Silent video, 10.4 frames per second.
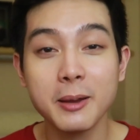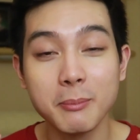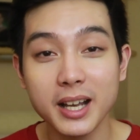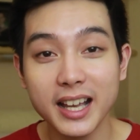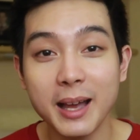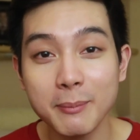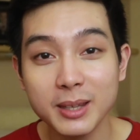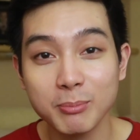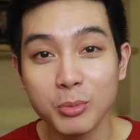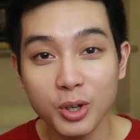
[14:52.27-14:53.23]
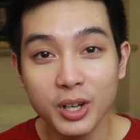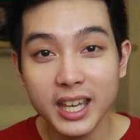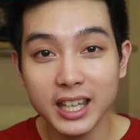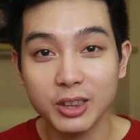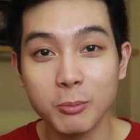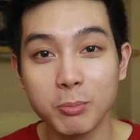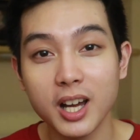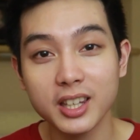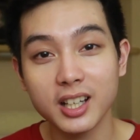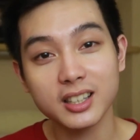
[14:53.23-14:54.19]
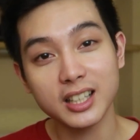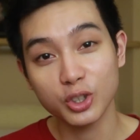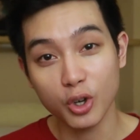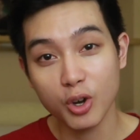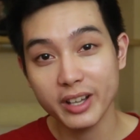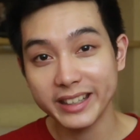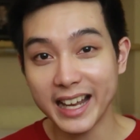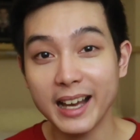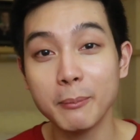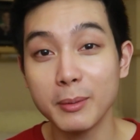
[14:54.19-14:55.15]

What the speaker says: magamit mo itong product na to ng